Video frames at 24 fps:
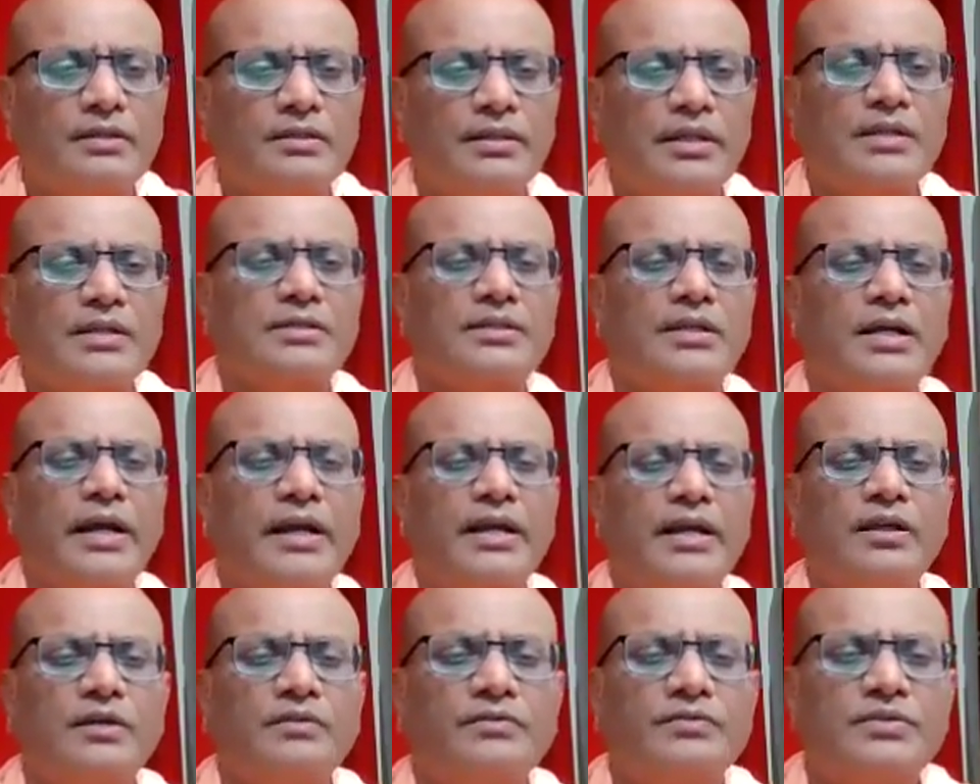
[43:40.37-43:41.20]
That's the
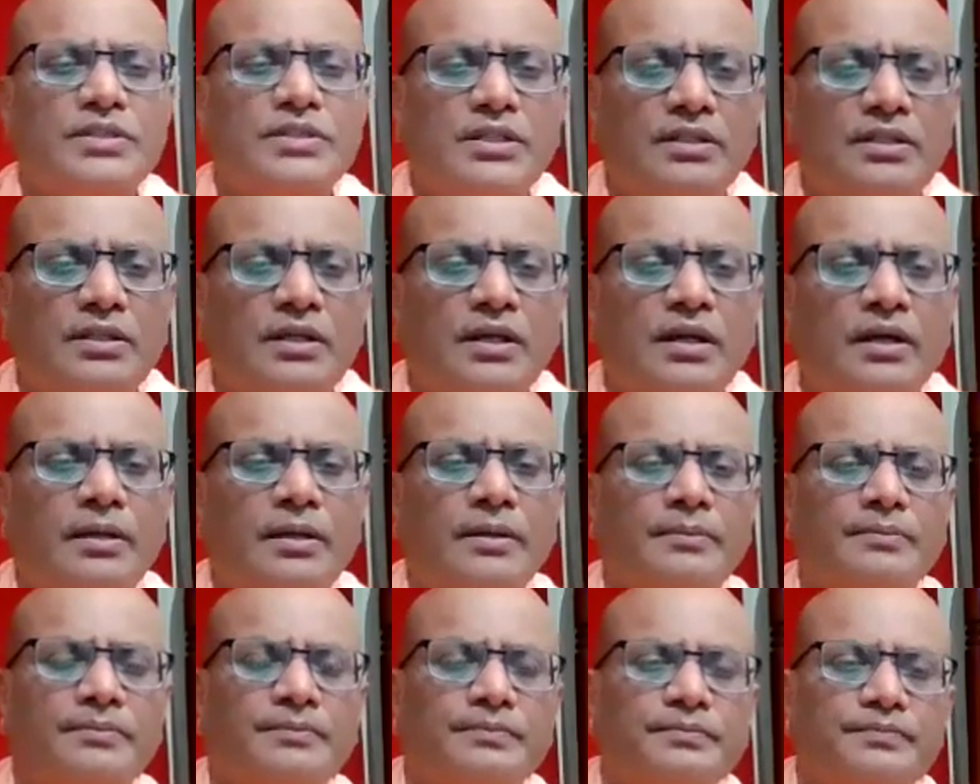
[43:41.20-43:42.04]
idea of
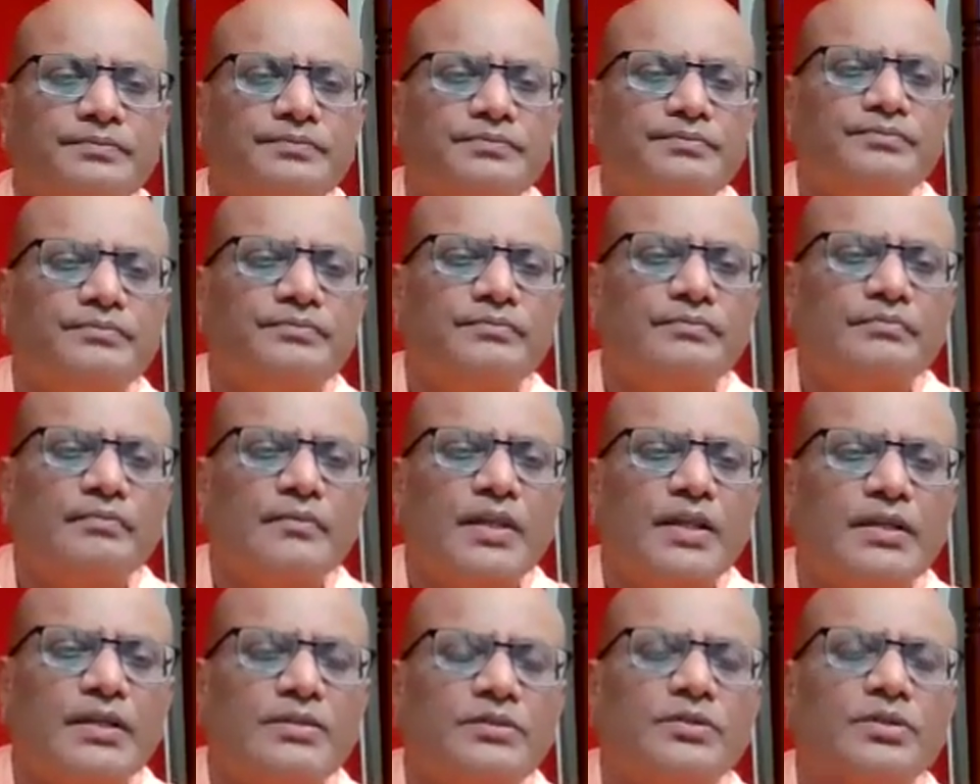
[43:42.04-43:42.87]
Chidghanam.
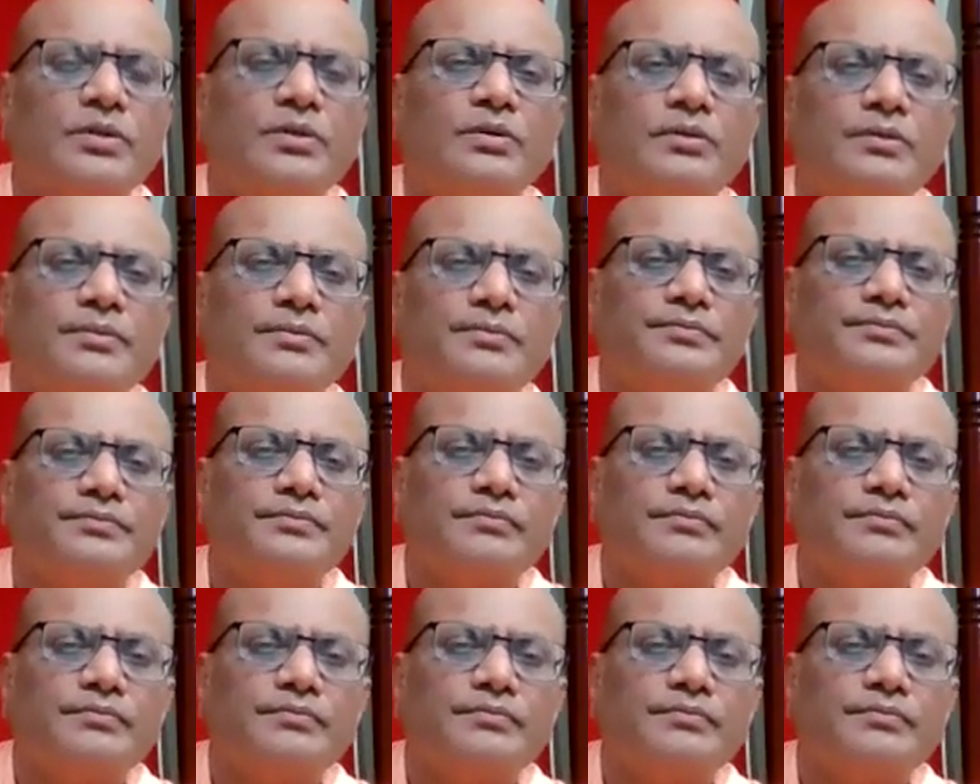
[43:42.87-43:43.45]
So,